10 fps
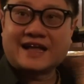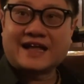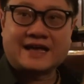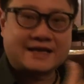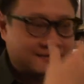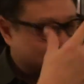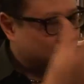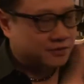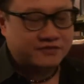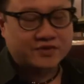and,
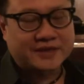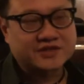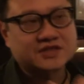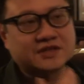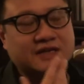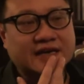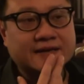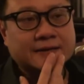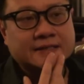you know, information to look at.